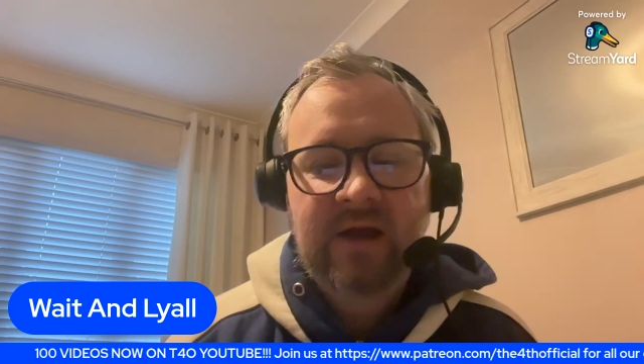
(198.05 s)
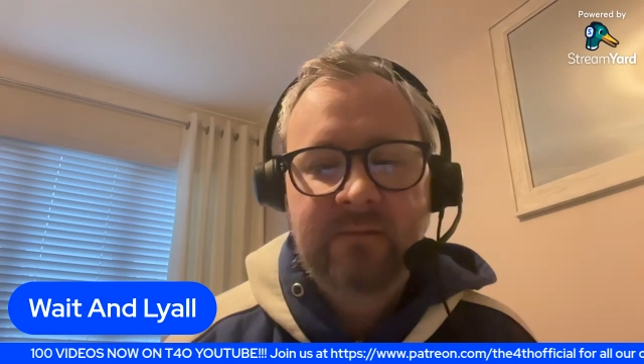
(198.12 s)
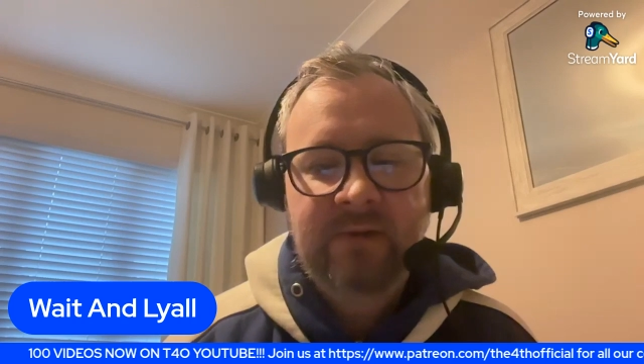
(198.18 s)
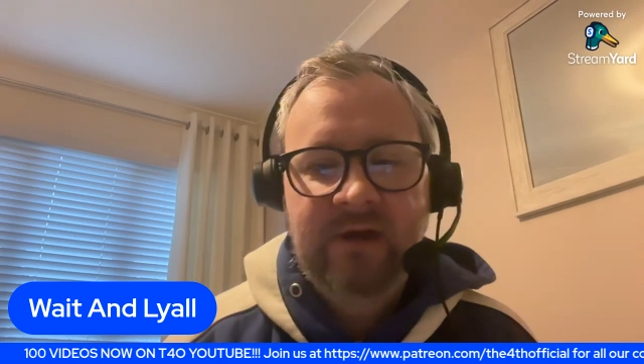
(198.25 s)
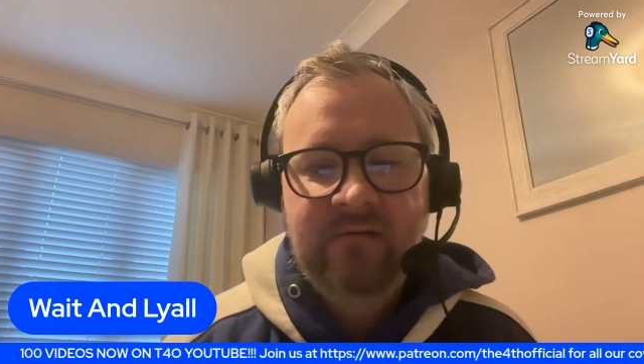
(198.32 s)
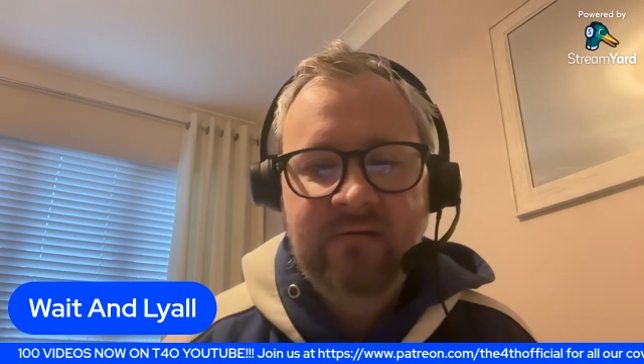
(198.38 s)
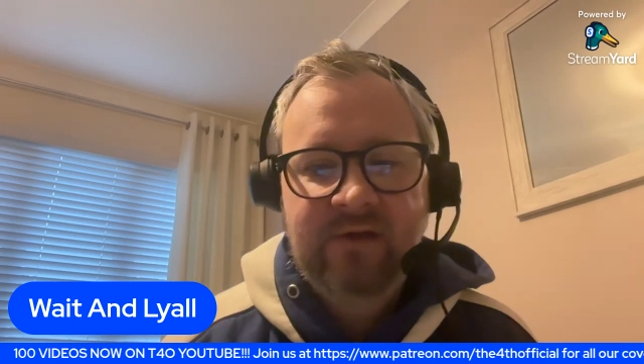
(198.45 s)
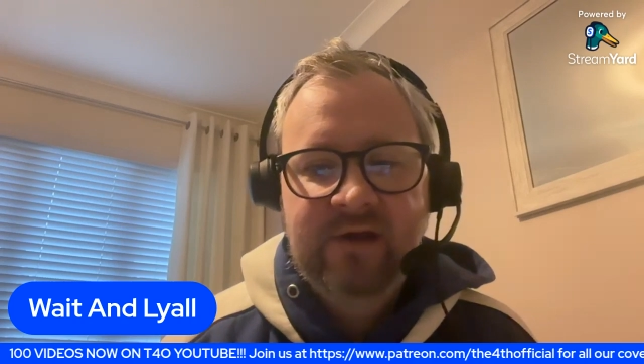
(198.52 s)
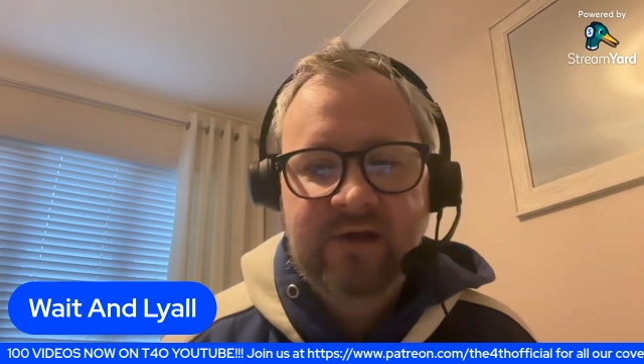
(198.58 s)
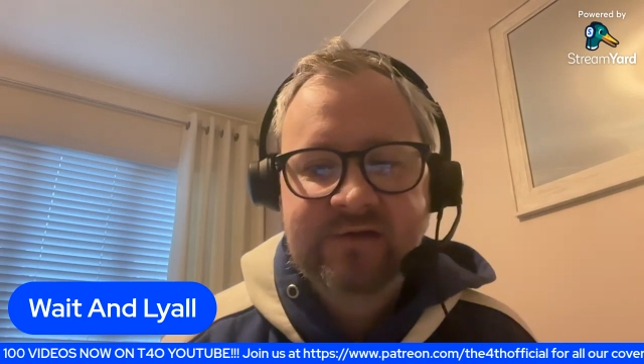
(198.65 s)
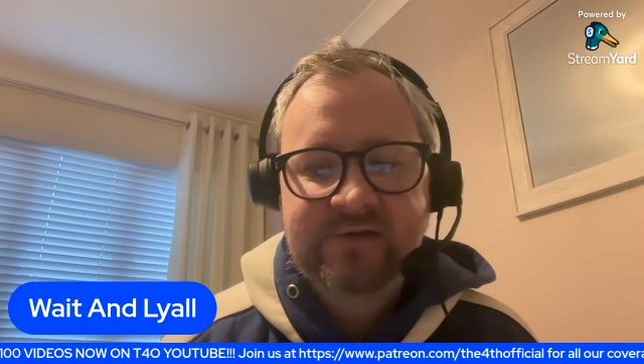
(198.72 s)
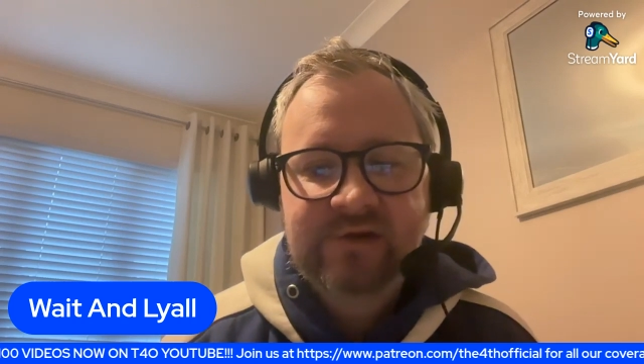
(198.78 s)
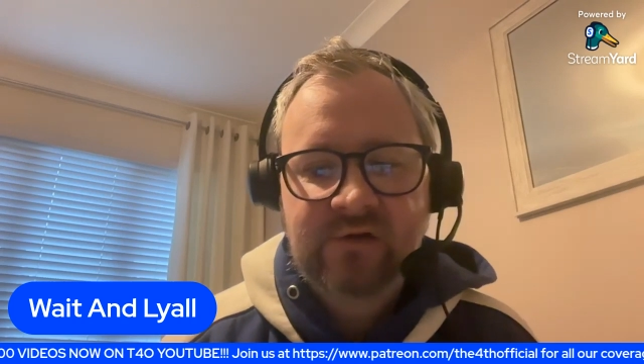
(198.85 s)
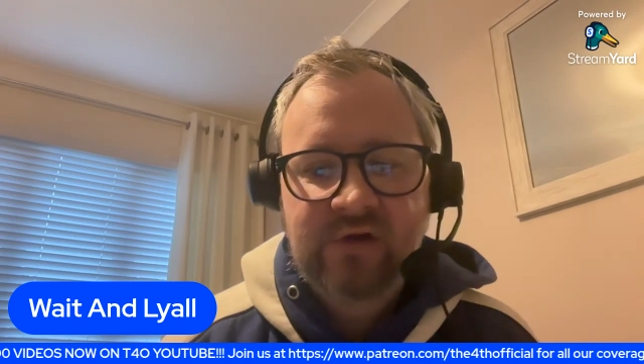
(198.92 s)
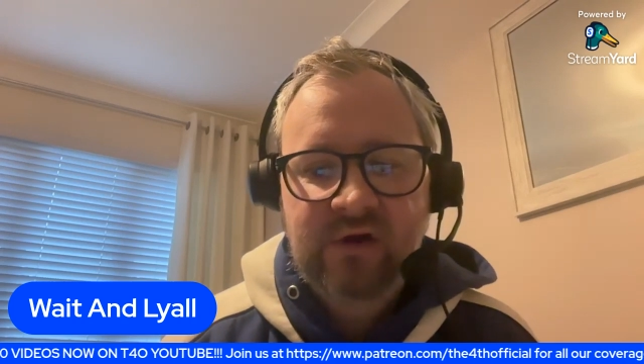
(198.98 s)
meaning that
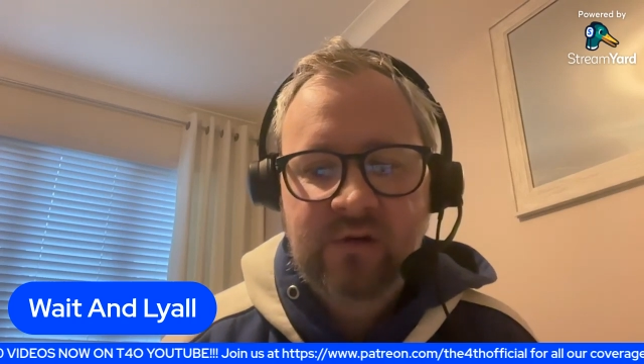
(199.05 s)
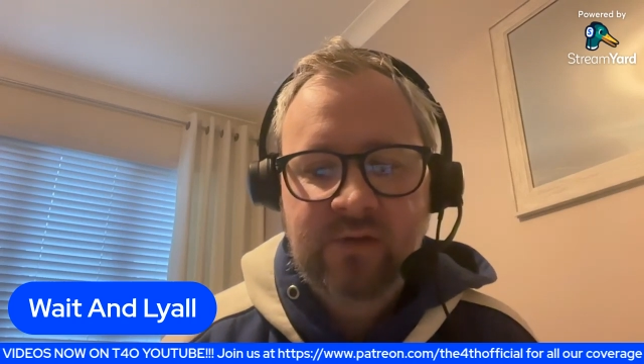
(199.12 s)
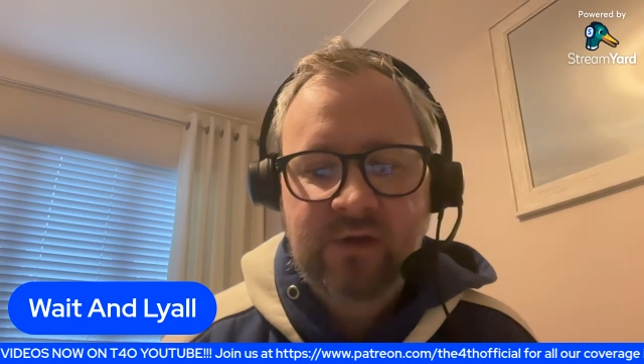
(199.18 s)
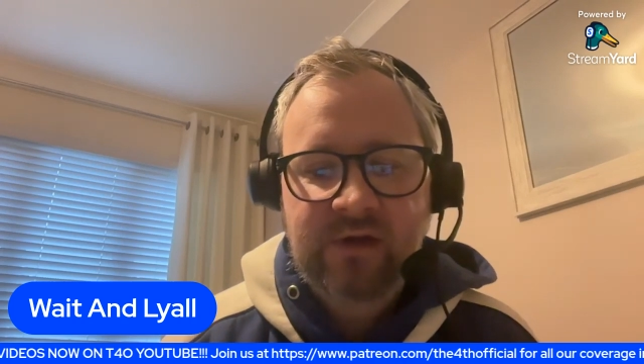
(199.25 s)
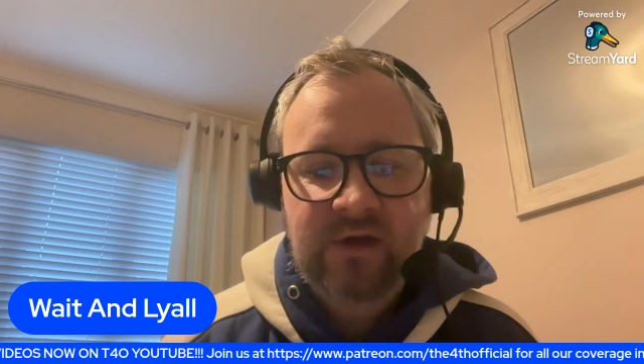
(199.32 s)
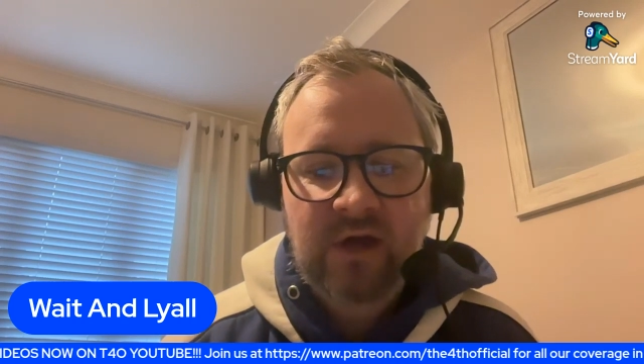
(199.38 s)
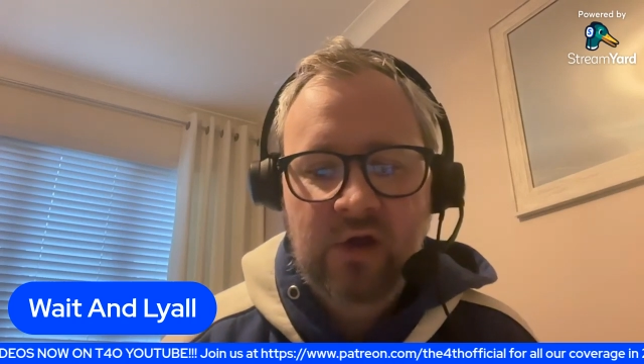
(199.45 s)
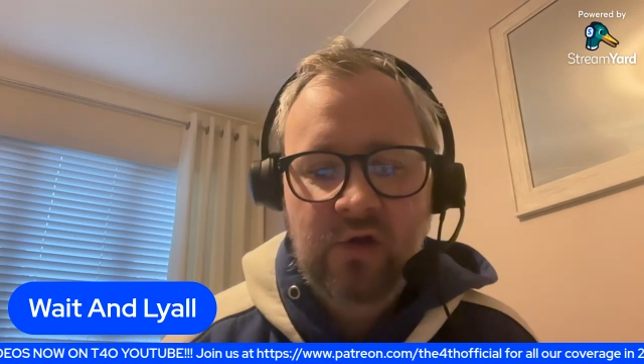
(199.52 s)
he's now going to be